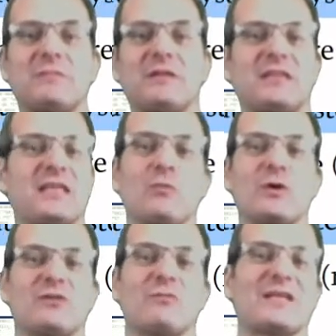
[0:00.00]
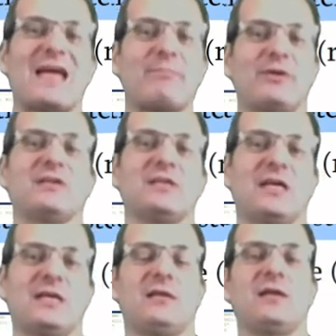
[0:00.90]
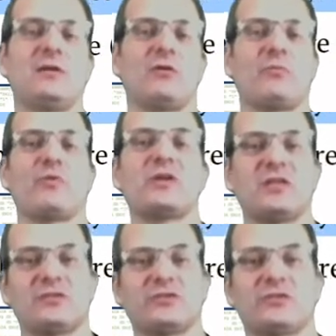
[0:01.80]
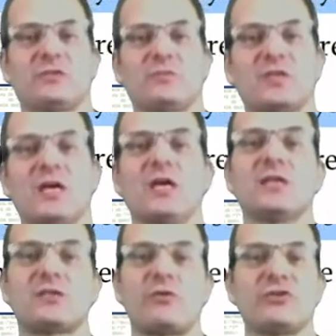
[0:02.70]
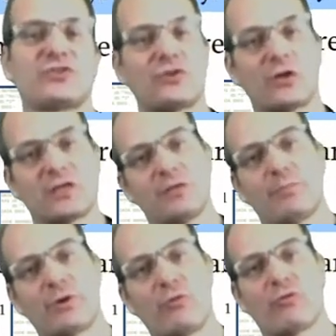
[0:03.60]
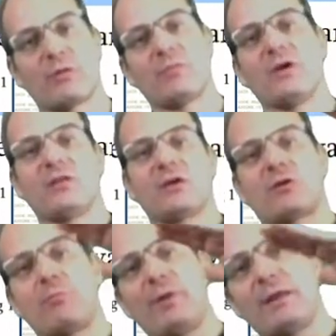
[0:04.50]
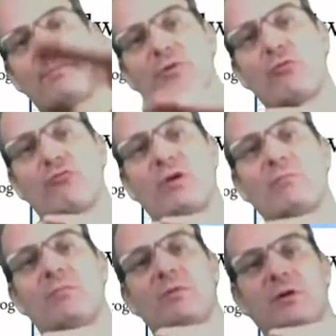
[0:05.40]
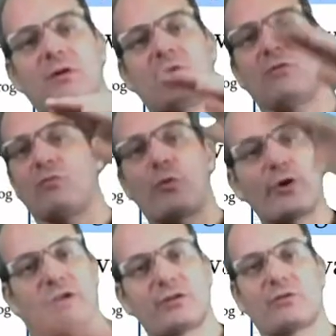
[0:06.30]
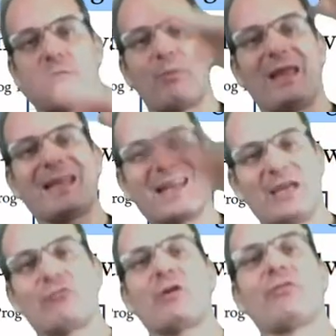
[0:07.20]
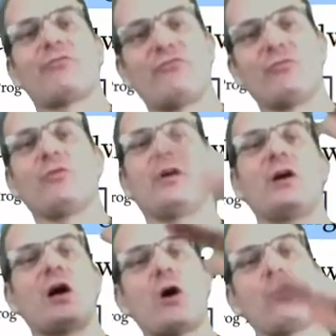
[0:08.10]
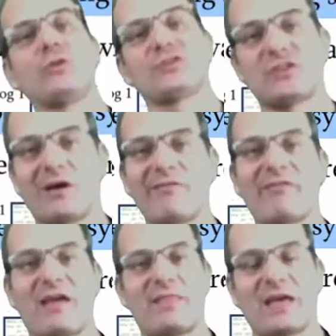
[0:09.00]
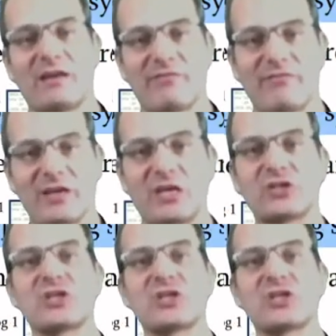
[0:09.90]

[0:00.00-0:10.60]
thing what happened in operating systems. So you started a program, the complete program worked completely, run through the whole stuff, and then it finished,